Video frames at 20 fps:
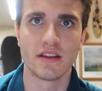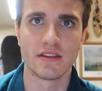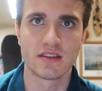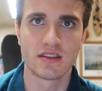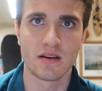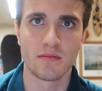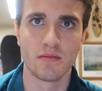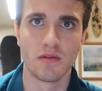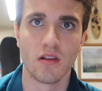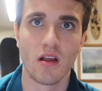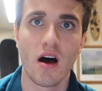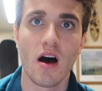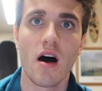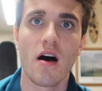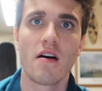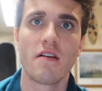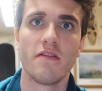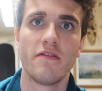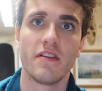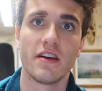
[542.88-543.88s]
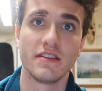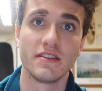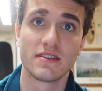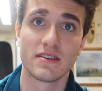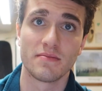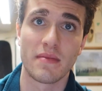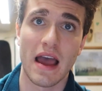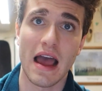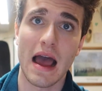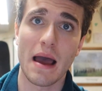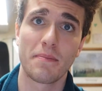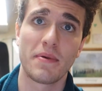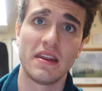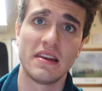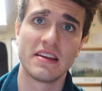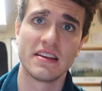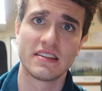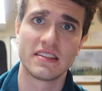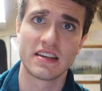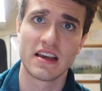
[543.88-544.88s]
and some love and some
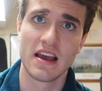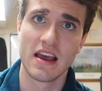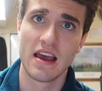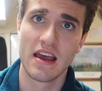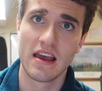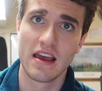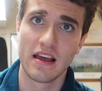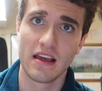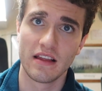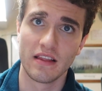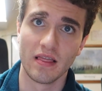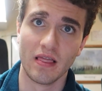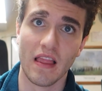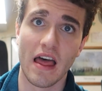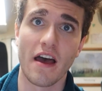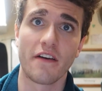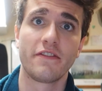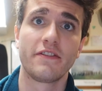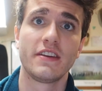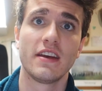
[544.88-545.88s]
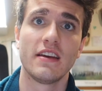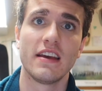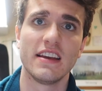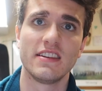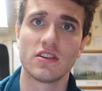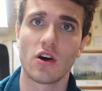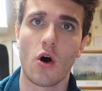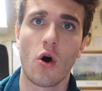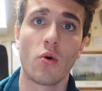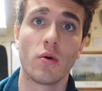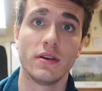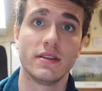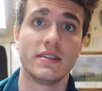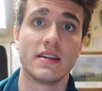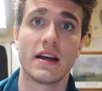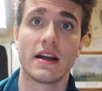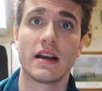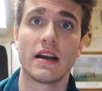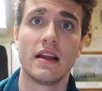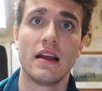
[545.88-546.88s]
happiness left. It's always
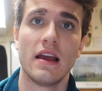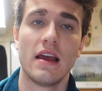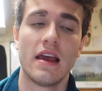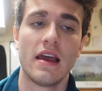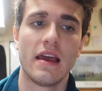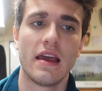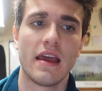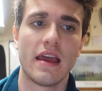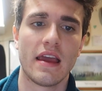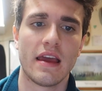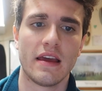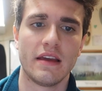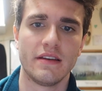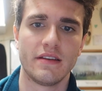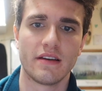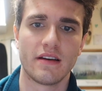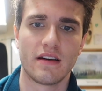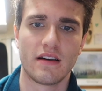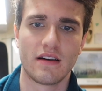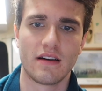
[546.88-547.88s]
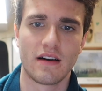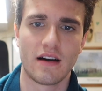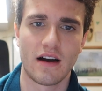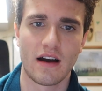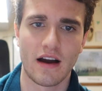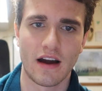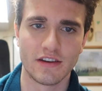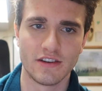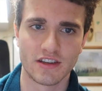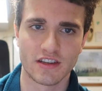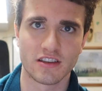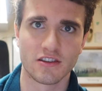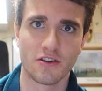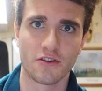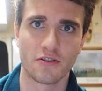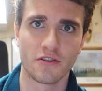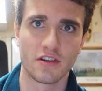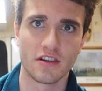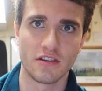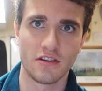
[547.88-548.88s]
there. And I just
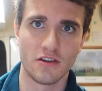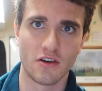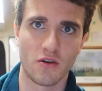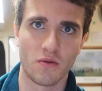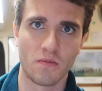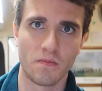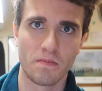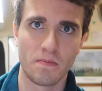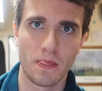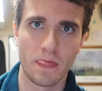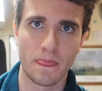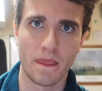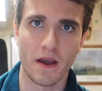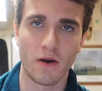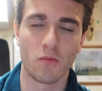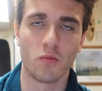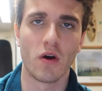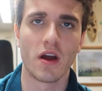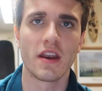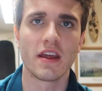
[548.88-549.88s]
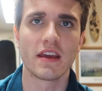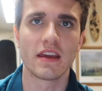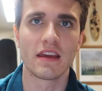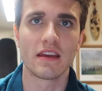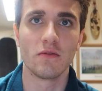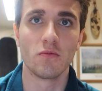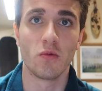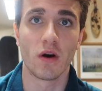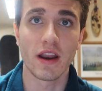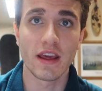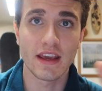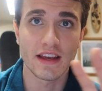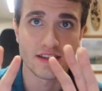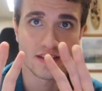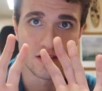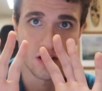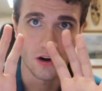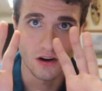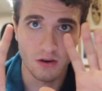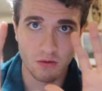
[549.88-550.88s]
learned, you know, that when it
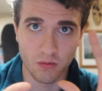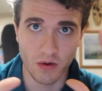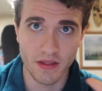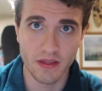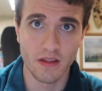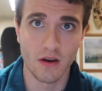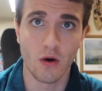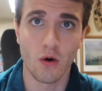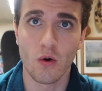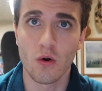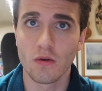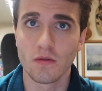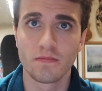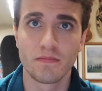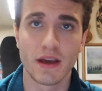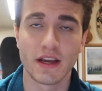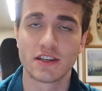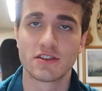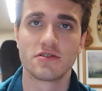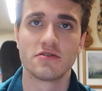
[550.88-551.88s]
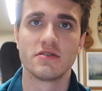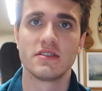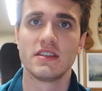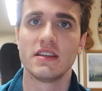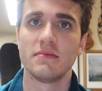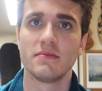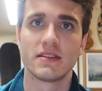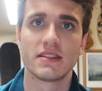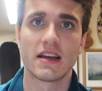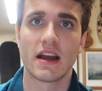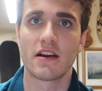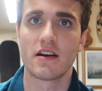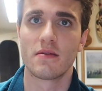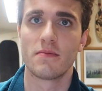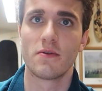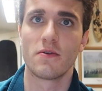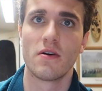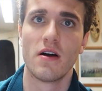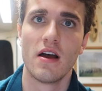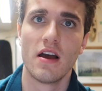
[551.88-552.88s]
gets dark, when the whole picture seems
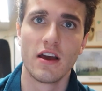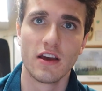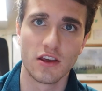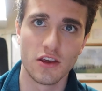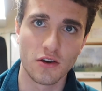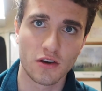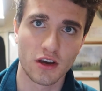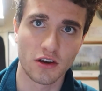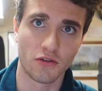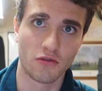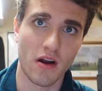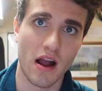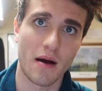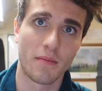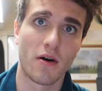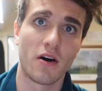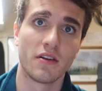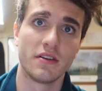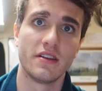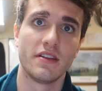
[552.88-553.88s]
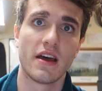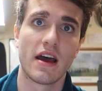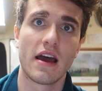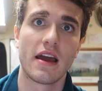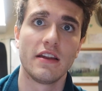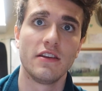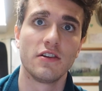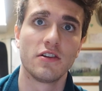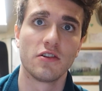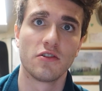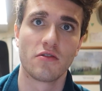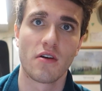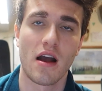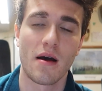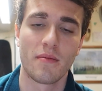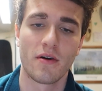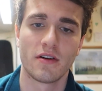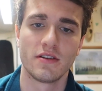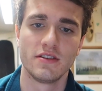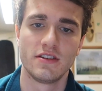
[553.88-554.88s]
terrible, you can grab onto that, and you can
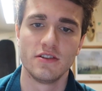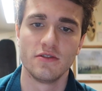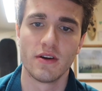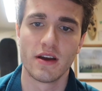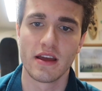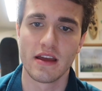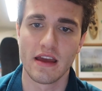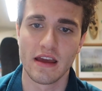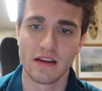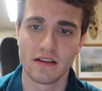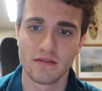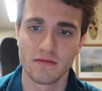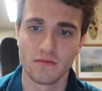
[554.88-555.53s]
grab onto it